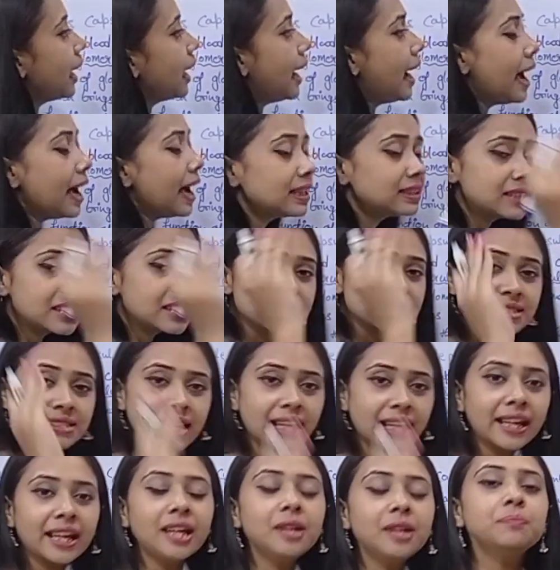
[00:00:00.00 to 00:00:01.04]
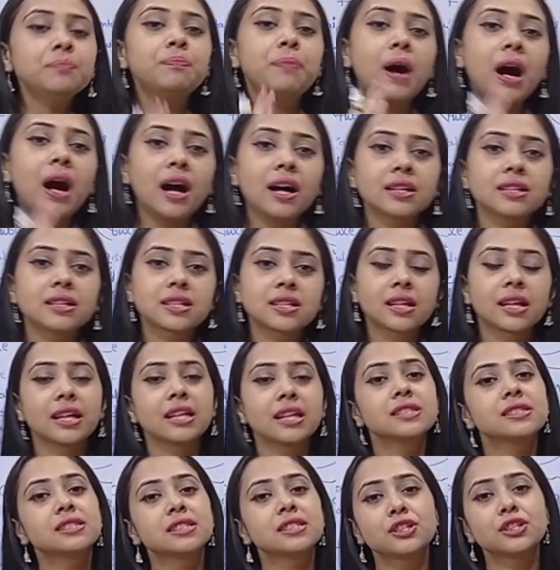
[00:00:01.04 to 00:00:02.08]
And the second part
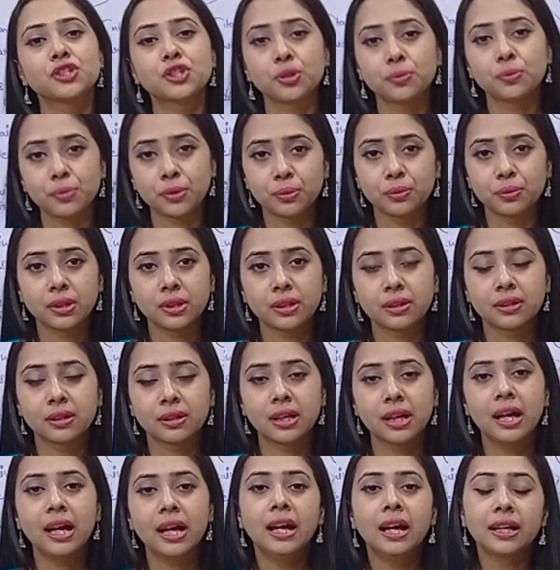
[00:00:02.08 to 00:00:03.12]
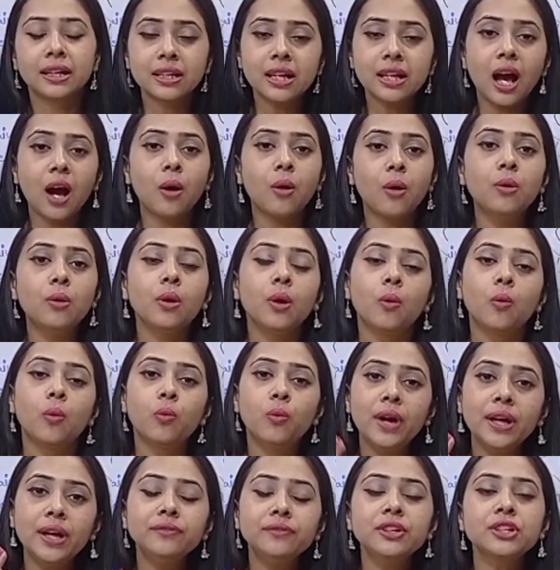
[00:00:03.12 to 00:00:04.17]
is the tubule. Now,
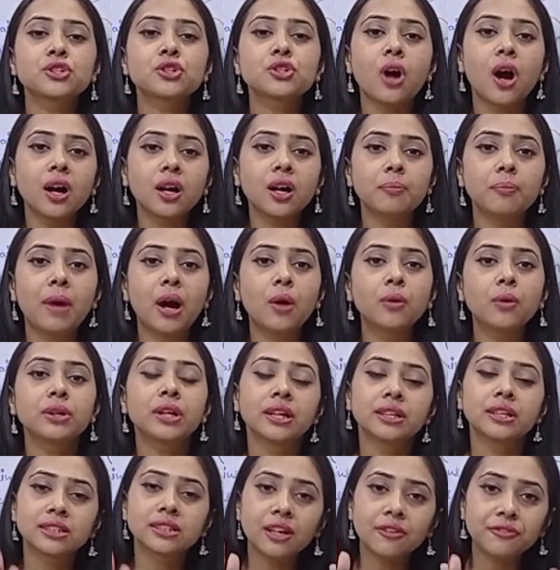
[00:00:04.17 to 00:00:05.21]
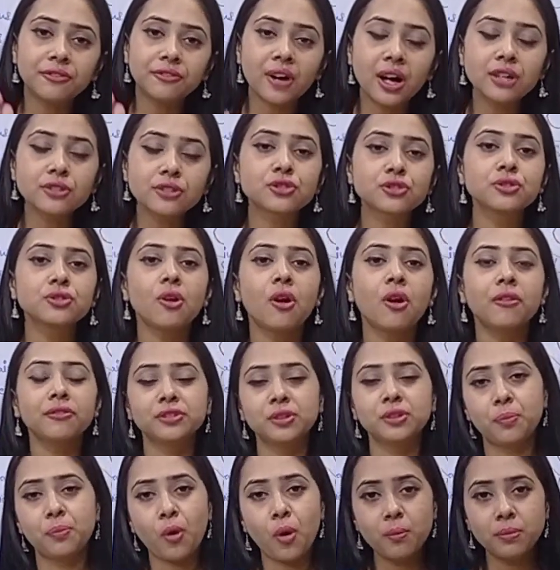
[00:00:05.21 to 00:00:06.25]
when we talk about the function of the
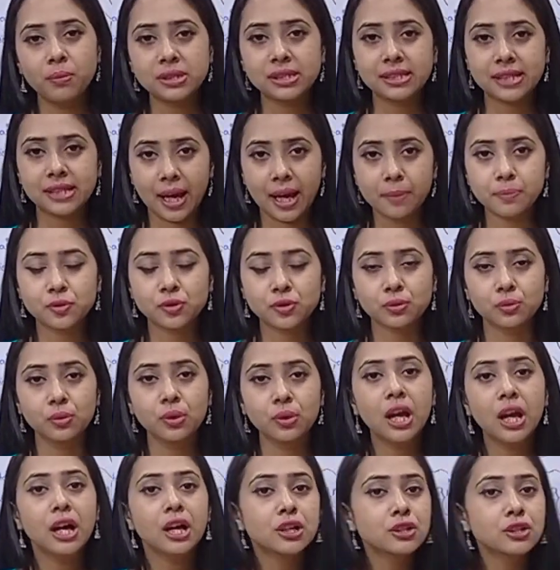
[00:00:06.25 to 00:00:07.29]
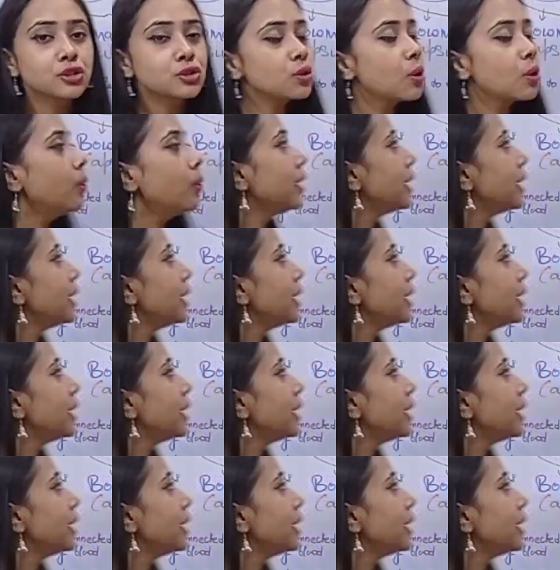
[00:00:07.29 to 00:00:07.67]
Bowman's capsule, so